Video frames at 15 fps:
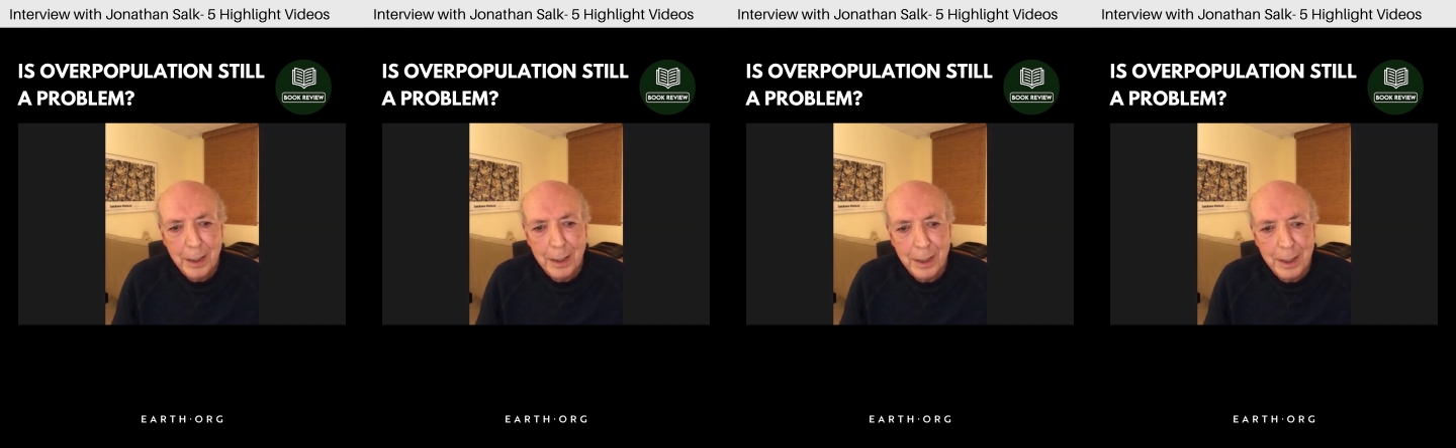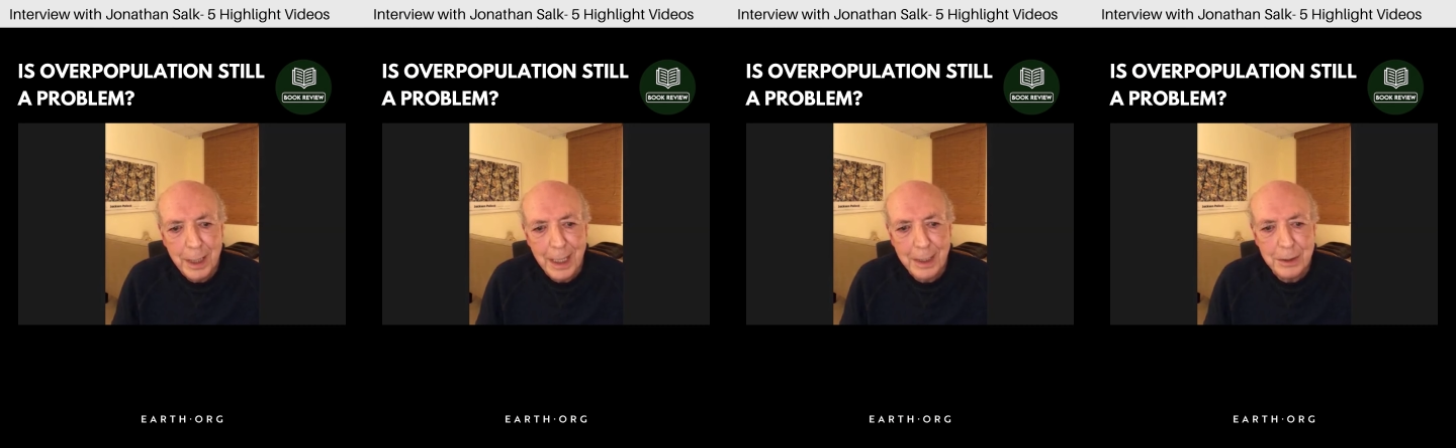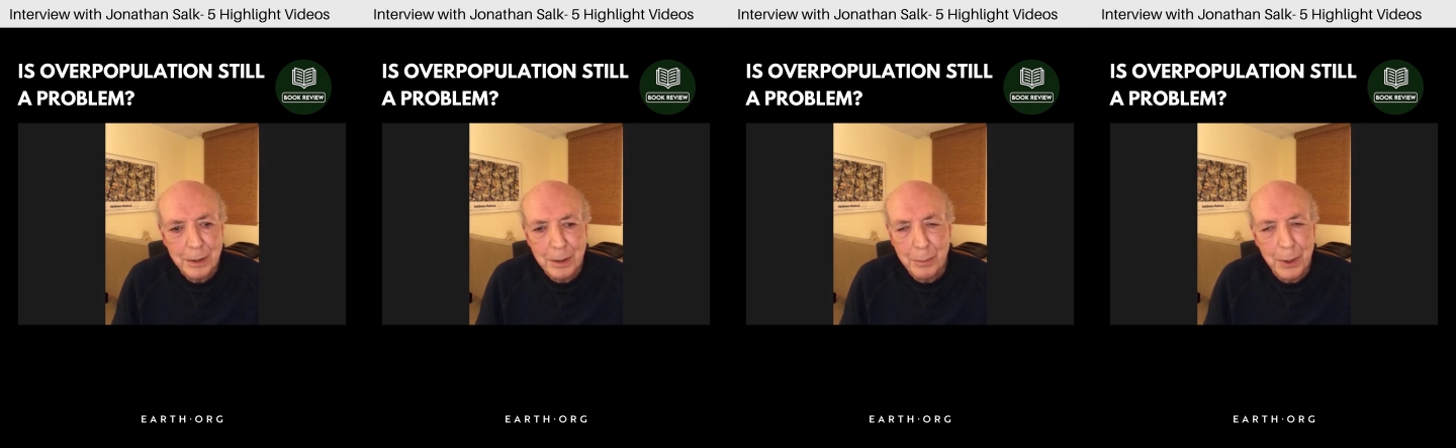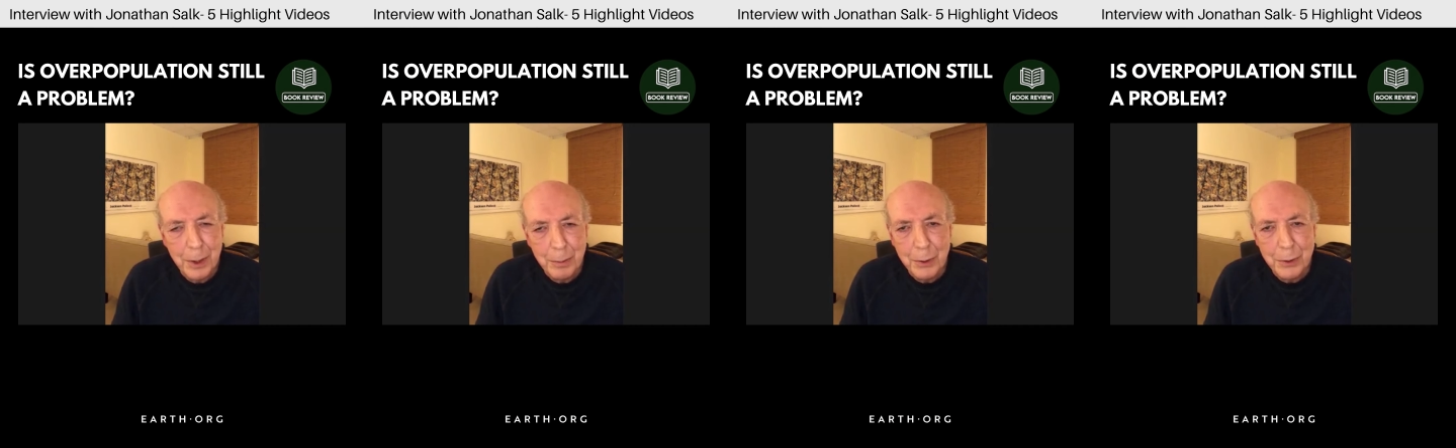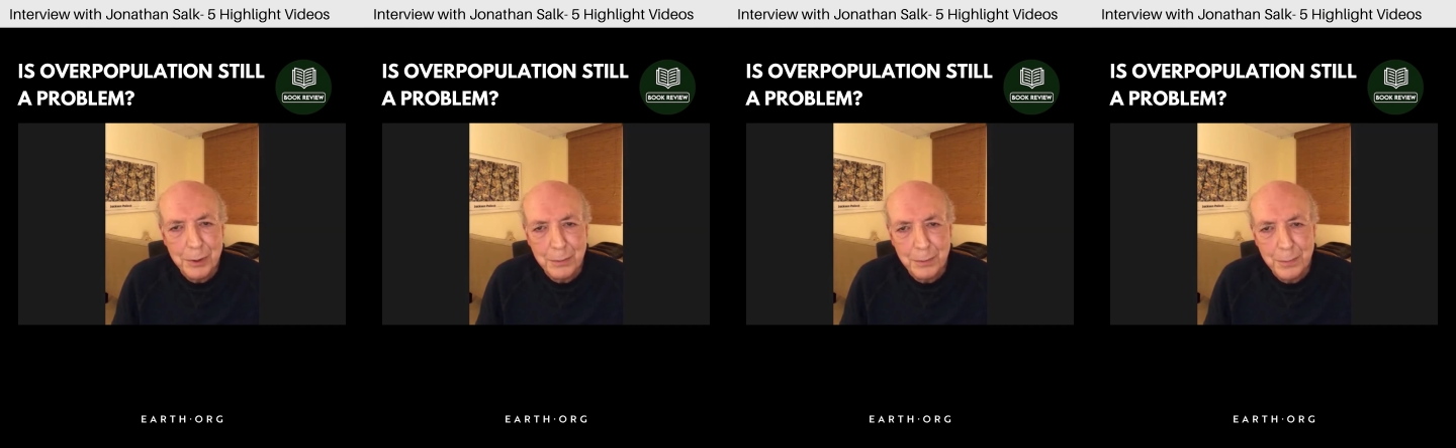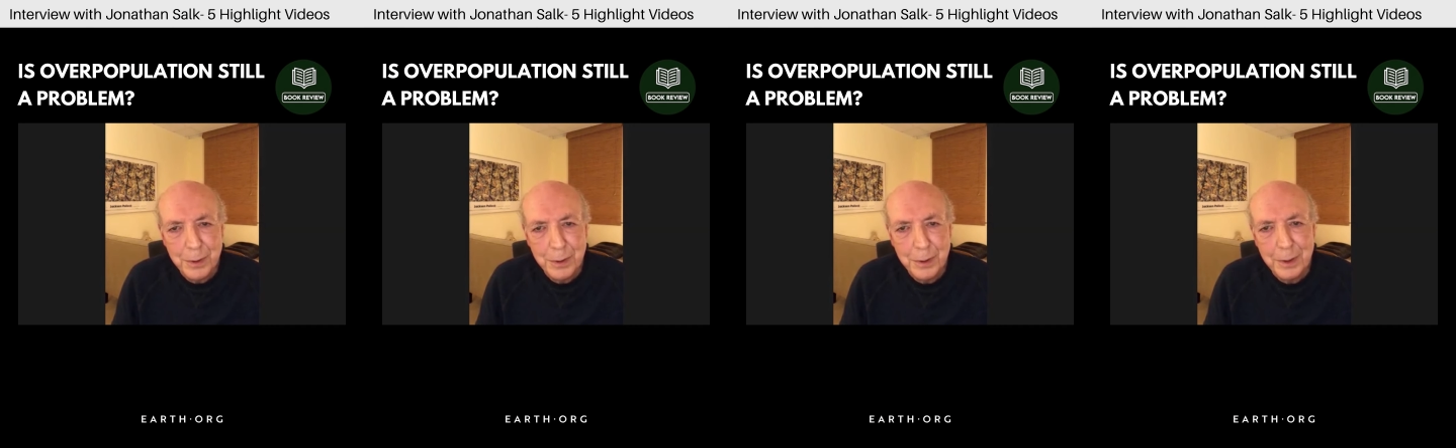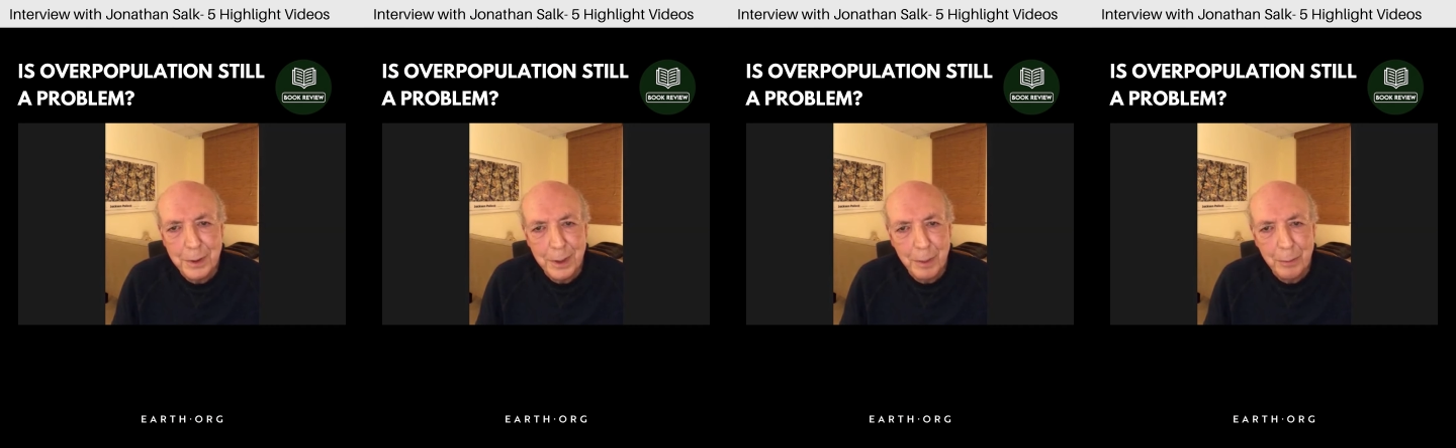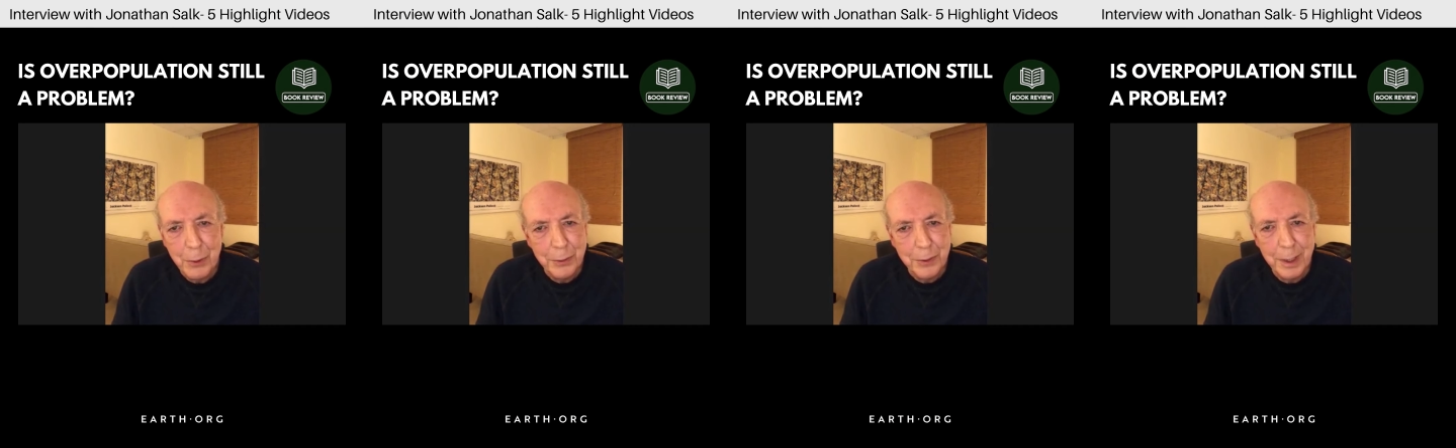that's going to be our most efficient and
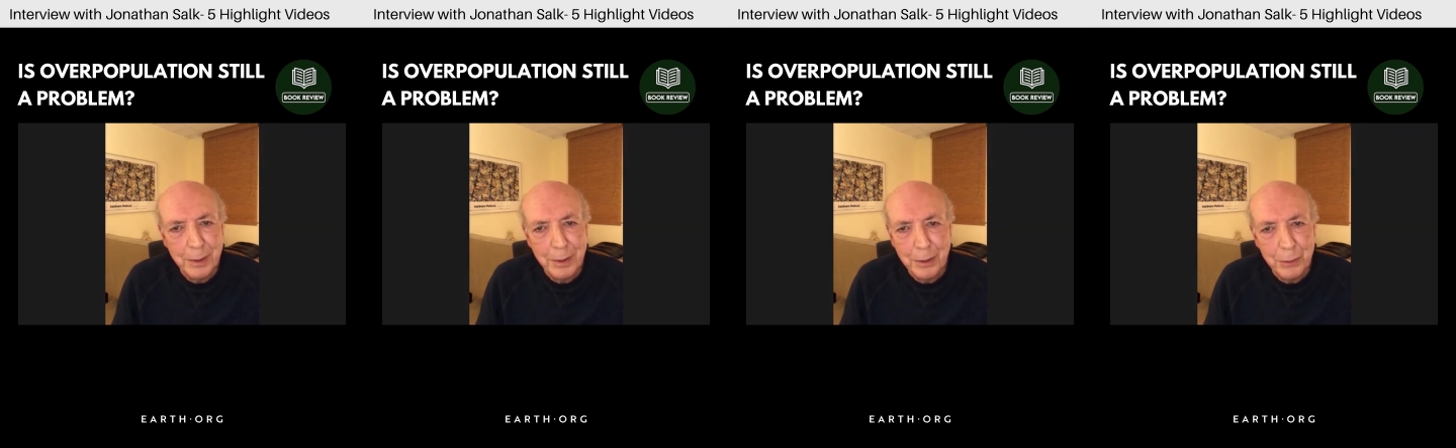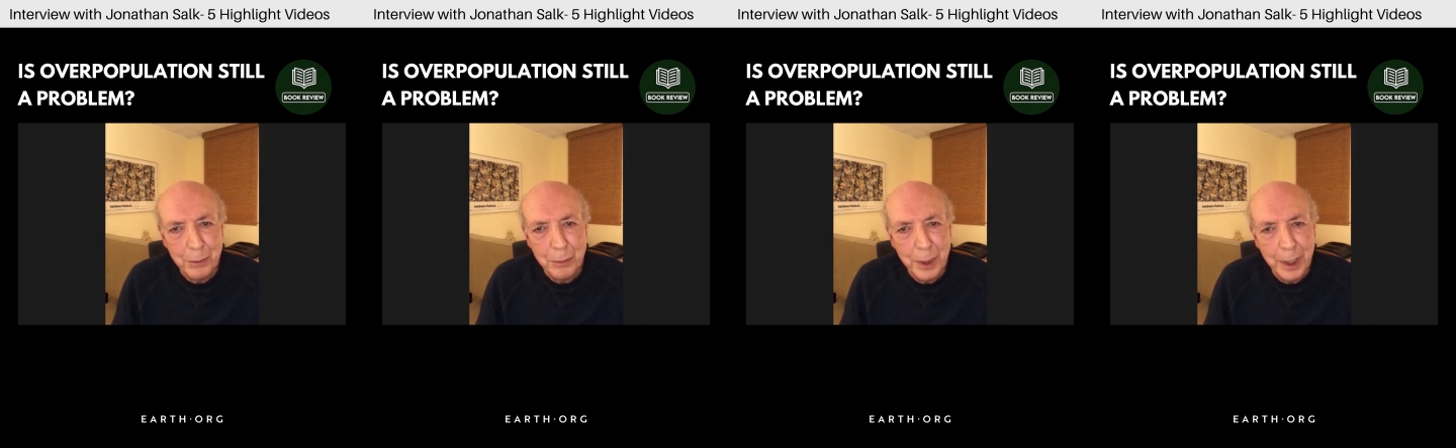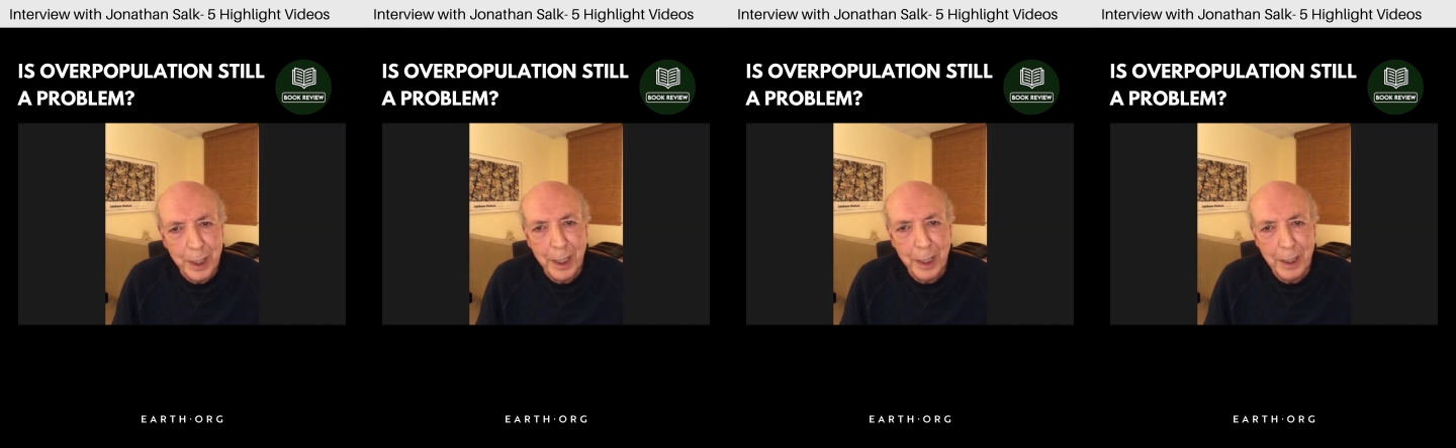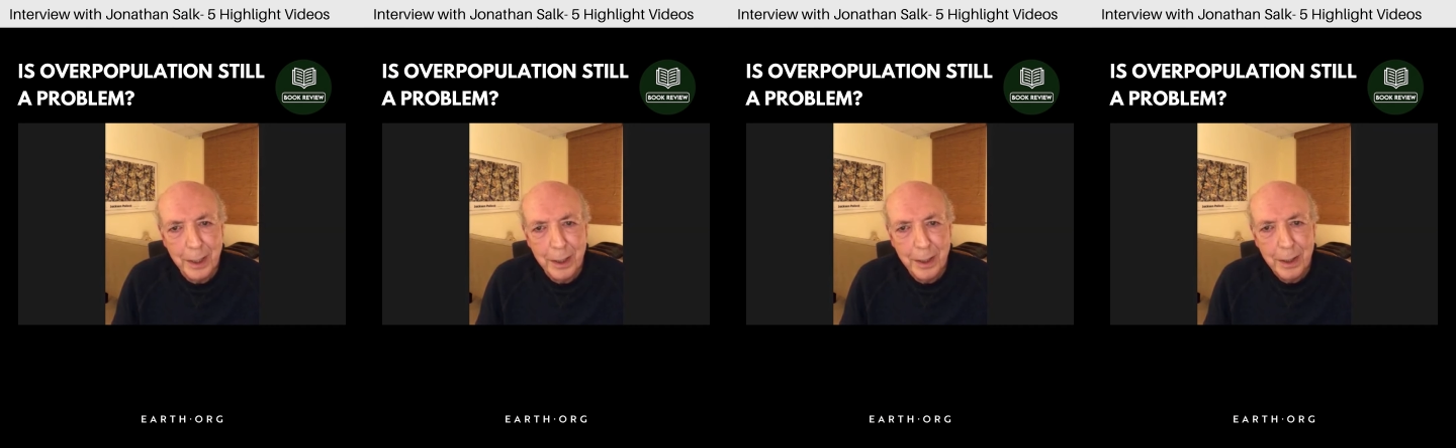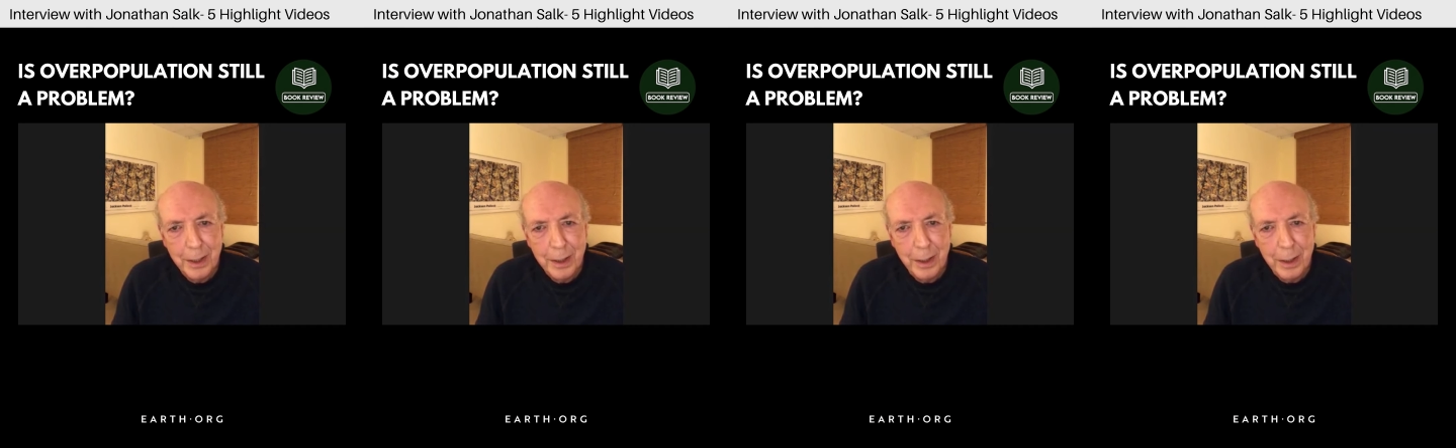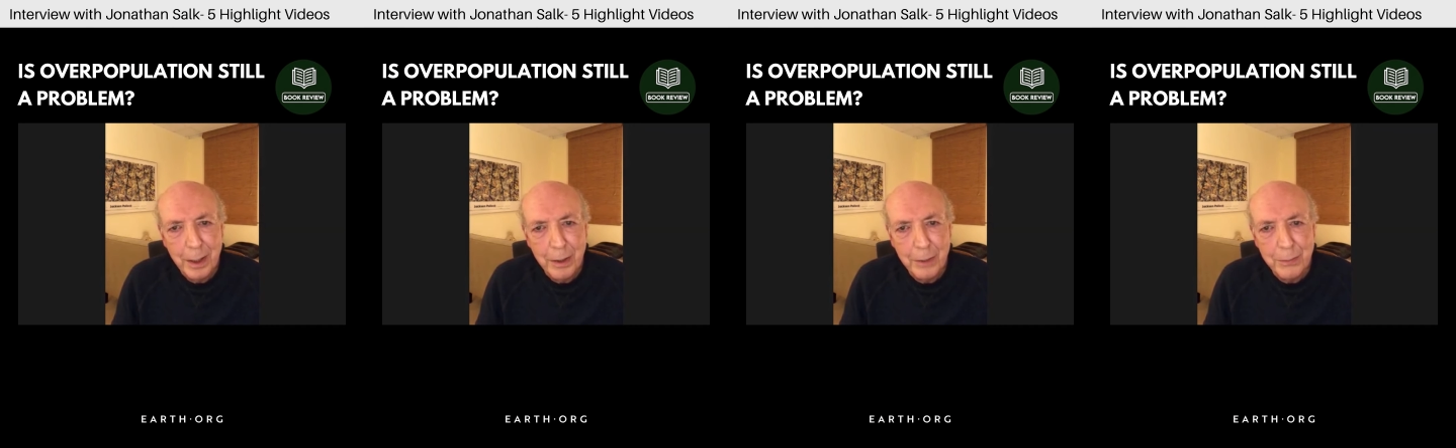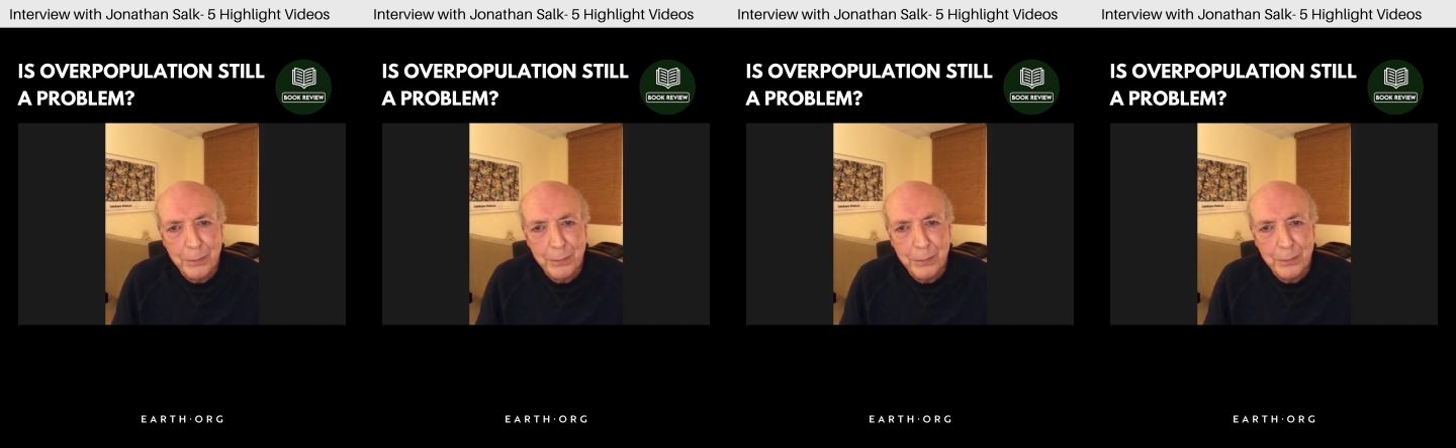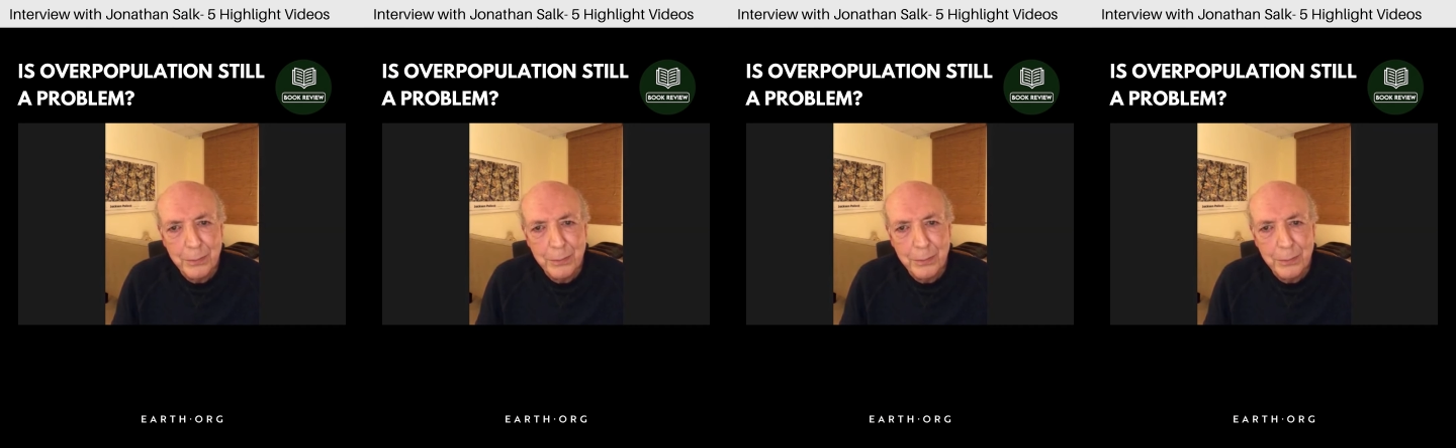most ethical way of